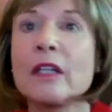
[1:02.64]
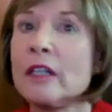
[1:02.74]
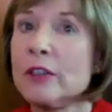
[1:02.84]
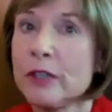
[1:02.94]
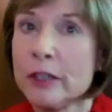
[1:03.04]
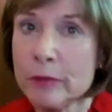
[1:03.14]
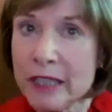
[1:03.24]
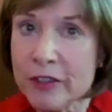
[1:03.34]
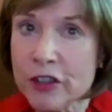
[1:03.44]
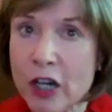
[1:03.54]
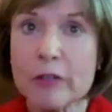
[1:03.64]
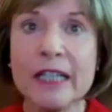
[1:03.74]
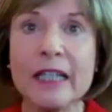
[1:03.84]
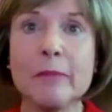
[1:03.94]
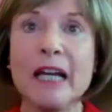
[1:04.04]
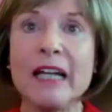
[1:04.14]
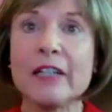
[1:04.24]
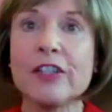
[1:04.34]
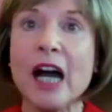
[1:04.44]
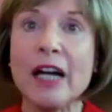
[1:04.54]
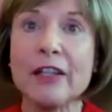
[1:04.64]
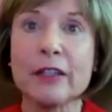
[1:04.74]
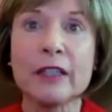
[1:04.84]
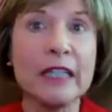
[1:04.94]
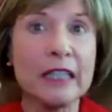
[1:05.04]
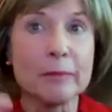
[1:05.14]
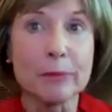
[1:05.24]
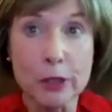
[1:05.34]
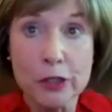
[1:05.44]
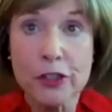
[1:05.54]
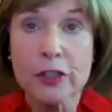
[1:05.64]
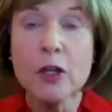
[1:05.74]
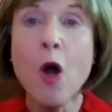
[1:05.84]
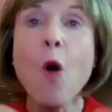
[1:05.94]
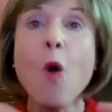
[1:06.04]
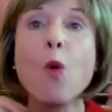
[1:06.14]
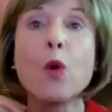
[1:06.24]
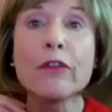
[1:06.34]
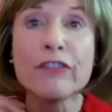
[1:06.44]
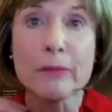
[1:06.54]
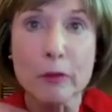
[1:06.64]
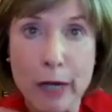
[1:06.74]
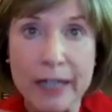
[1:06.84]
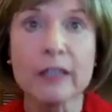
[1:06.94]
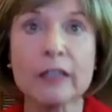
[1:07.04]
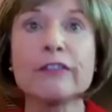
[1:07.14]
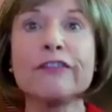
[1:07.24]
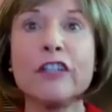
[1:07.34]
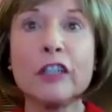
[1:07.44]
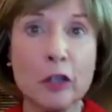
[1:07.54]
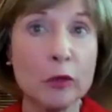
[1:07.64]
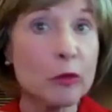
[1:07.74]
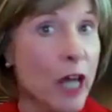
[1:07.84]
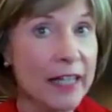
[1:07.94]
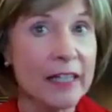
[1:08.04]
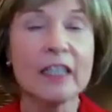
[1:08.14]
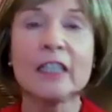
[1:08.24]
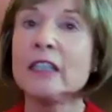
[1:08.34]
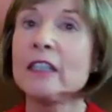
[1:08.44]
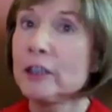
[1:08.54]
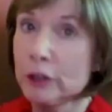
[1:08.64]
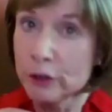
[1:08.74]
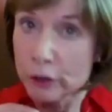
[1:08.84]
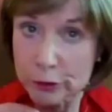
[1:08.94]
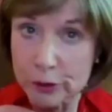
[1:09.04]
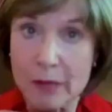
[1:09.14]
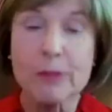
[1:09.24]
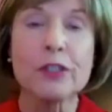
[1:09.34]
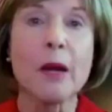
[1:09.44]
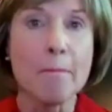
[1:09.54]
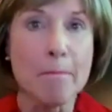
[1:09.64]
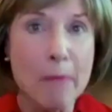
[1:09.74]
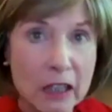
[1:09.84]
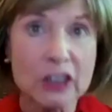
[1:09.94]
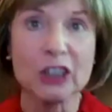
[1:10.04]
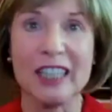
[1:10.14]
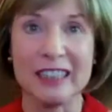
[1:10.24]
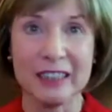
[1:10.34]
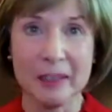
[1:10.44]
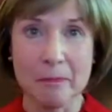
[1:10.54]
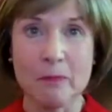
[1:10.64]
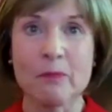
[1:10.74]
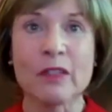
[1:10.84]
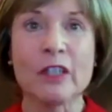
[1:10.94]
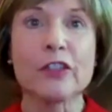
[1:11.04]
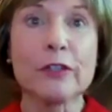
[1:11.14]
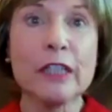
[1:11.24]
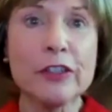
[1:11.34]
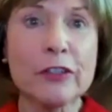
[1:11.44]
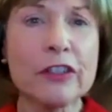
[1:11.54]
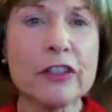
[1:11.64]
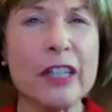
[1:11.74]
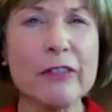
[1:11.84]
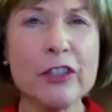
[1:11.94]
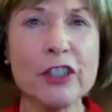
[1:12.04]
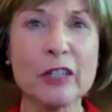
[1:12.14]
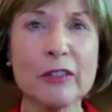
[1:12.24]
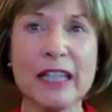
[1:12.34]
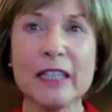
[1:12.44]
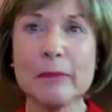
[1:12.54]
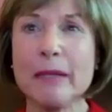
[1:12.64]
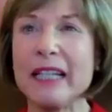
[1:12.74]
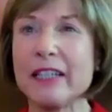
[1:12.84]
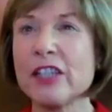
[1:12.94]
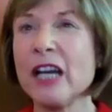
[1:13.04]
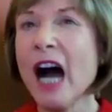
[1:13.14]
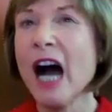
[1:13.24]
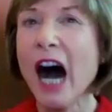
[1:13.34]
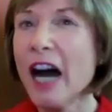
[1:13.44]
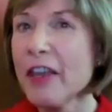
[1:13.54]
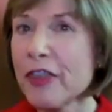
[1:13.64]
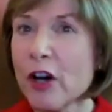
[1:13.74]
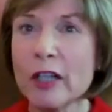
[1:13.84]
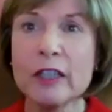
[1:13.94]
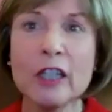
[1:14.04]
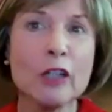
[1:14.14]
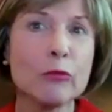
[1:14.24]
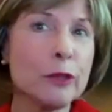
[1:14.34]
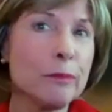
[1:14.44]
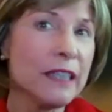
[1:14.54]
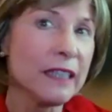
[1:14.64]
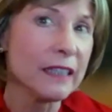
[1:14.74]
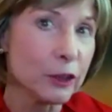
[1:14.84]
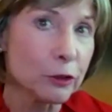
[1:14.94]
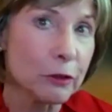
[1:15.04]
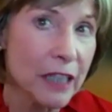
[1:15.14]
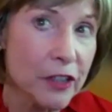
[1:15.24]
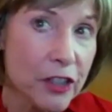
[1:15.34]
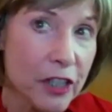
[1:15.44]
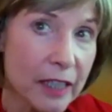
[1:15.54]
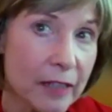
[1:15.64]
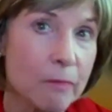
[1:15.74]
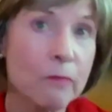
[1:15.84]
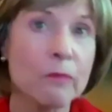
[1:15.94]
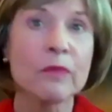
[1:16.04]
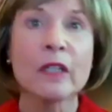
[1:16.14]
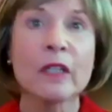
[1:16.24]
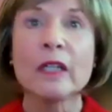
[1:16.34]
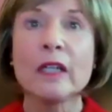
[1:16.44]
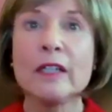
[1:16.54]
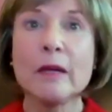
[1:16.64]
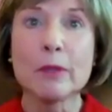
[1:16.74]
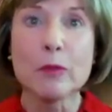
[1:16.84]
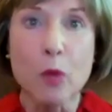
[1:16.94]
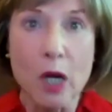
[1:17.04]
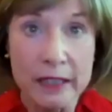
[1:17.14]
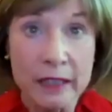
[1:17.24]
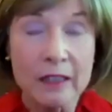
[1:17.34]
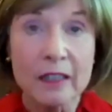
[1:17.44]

you can read chakra databanks either in person or from a regular photo like Trump's mugshot. So these are the 7 chakra databanks I thought would be interesting. Number 1,